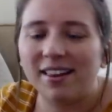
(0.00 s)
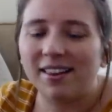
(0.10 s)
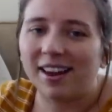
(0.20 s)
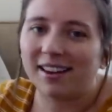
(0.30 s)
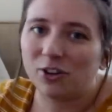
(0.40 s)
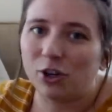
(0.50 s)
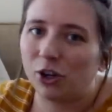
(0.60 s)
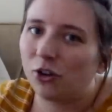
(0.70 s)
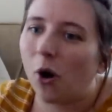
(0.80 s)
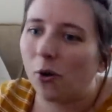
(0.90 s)
Like,
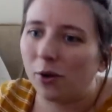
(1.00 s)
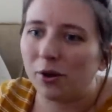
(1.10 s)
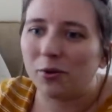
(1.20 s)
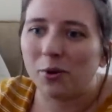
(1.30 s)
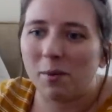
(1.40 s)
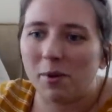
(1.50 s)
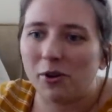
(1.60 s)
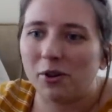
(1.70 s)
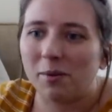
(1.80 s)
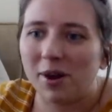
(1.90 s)
she totally threw him
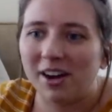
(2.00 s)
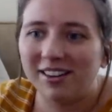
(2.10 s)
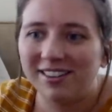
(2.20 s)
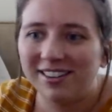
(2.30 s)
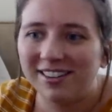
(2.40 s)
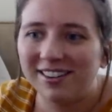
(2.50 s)
under the bus.